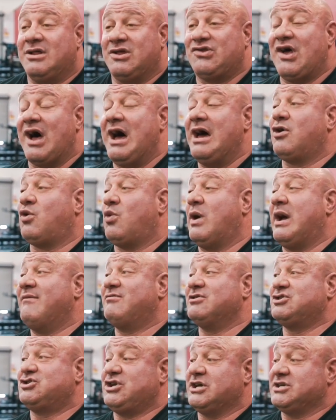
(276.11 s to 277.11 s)
The tidal
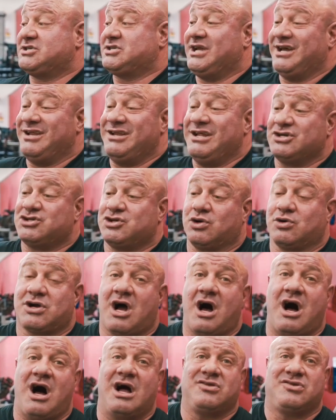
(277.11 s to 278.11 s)
wave is just the initial
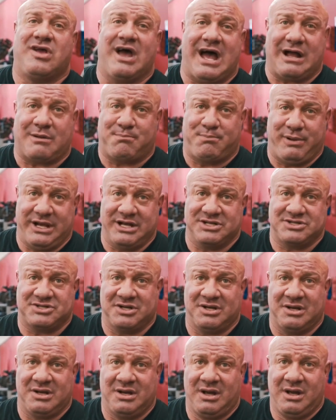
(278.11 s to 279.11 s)
contact
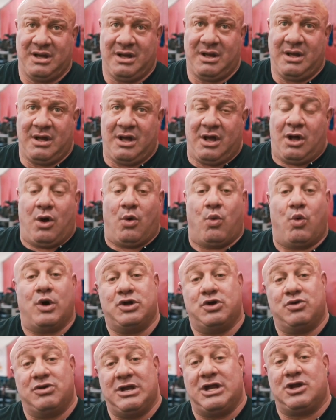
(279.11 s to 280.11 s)
piece.
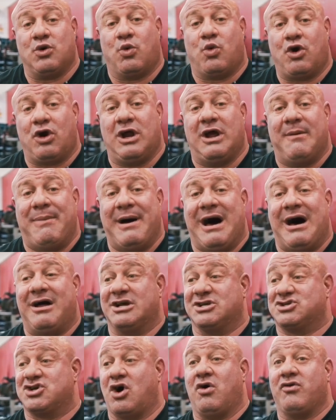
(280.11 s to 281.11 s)
What you need to worry
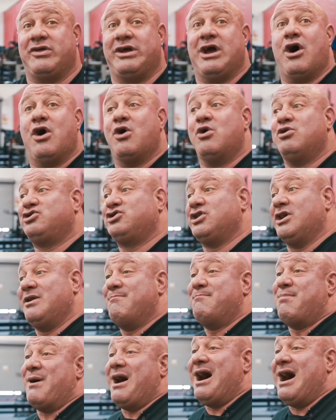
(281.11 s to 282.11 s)
about is all the
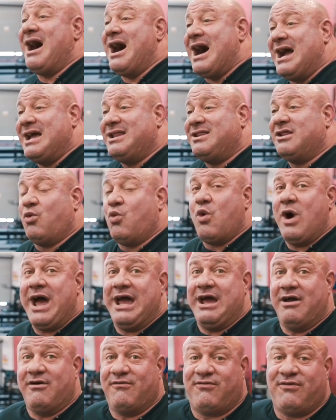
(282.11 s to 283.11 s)
ocean behind the
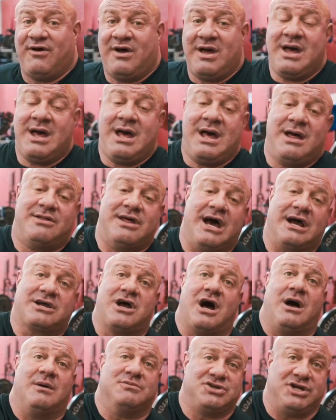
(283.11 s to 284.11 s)
wave
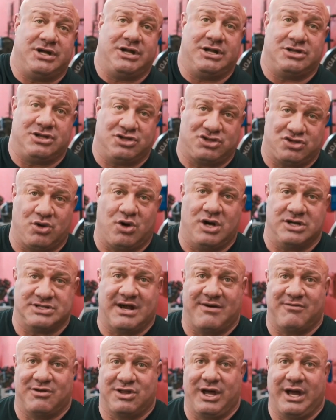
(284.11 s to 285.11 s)
that comes in and
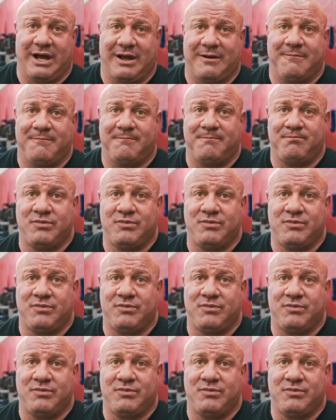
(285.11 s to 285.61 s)
destroys everything.